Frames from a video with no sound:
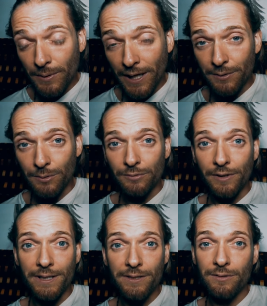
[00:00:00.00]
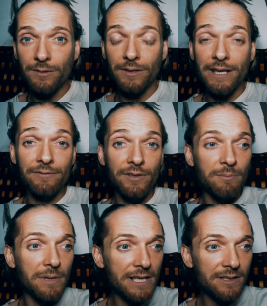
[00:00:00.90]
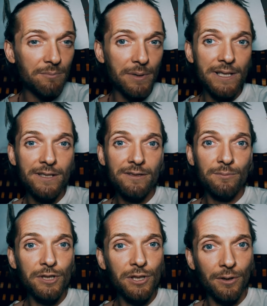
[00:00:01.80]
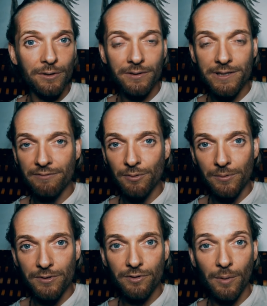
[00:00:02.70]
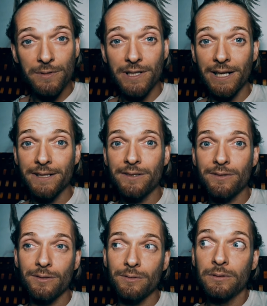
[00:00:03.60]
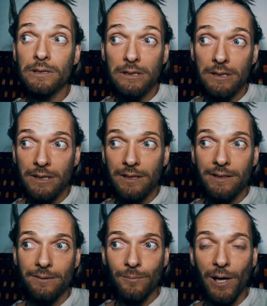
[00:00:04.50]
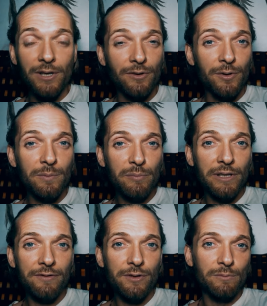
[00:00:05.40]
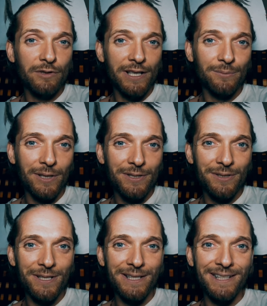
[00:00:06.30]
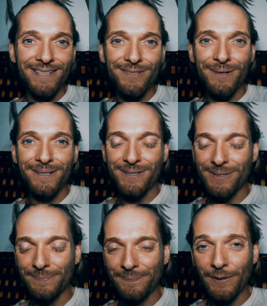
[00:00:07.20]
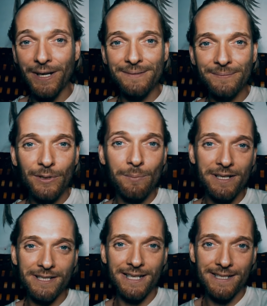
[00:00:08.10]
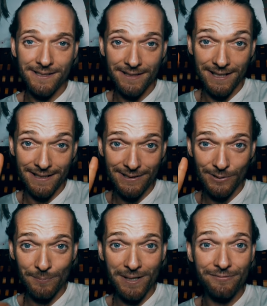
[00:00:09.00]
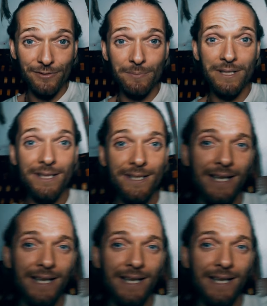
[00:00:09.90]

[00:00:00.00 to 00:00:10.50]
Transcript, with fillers: we had no rain, so even the maize and beans were short because everyone's crops died. So while you're on, pray for some rain whilst you're eating it as well. So okay, God bless, guys, and goodbye from me.